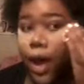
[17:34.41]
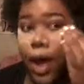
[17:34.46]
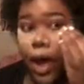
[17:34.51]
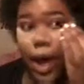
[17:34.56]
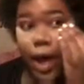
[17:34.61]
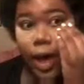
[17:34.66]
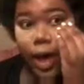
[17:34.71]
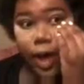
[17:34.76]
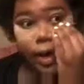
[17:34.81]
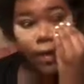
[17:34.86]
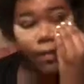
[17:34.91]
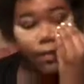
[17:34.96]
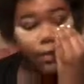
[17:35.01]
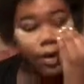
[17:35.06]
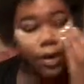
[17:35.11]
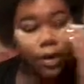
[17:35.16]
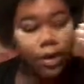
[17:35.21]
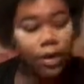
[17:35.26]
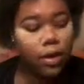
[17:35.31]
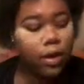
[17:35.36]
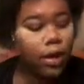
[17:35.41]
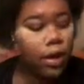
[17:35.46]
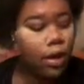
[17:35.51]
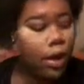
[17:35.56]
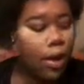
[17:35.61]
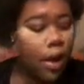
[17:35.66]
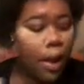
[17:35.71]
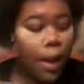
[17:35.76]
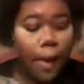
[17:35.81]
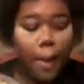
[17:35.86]
I have it
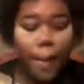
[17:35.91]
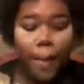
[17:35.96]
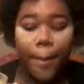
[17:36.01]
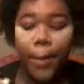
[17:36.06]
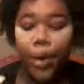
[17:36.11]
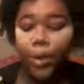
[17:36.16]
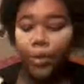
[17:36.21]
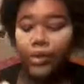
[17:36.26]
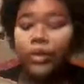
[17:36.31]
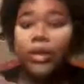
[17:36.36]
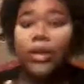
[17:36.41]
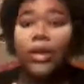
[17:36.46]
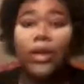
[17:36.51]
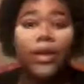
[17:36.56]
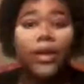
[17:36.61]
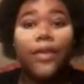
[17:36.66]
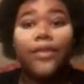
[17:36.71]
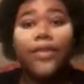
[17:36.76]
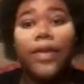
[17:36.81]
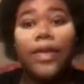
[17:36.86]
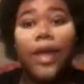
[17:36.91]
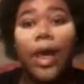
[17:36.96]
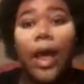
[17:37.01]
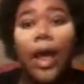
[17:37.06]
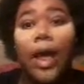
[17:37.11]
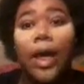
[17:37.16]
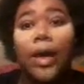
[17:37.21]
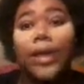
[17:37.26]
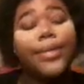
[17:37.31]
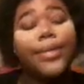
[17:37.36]
most of the time.